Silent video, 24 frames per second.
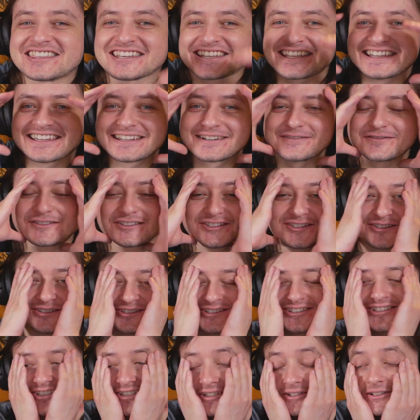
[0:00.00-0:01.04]
thinking of choo
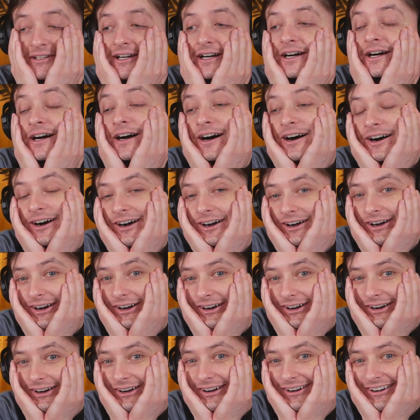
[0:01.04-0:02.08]
choo.
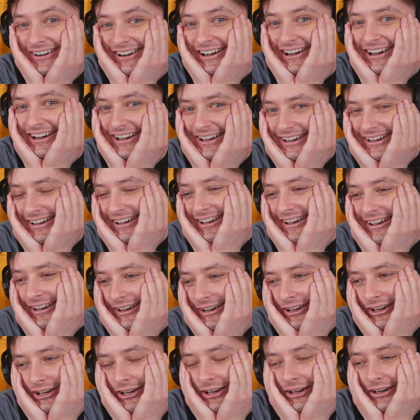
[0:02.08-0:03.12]
Oh.
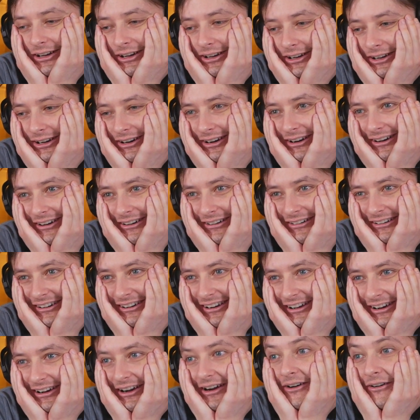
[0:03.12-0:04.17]
Oh
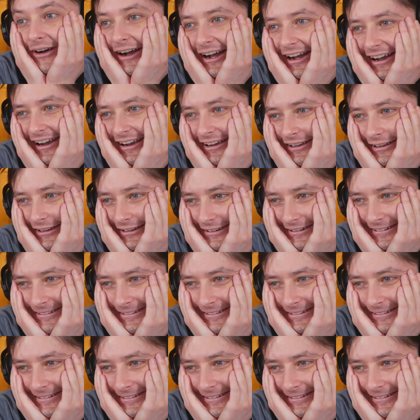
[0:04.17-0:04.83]
no. Oh hi.